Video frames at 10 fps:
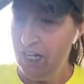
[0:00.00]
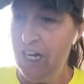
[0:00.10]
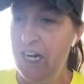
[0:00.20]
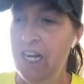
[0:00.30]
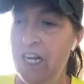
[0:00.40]

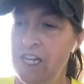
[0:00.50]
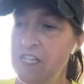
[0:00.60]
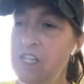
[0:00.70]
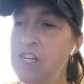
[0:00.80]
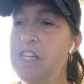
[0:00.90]
Any
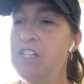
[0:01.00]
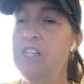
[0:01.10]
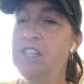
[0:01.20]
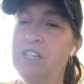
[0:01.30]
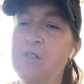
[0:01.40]

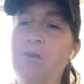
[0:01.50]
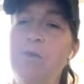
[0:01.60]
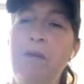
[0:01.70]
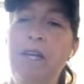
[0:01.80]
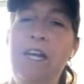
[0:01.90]
suggestions
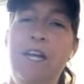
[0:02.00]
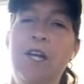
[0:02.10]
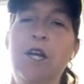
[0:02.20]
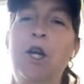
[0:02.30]
would be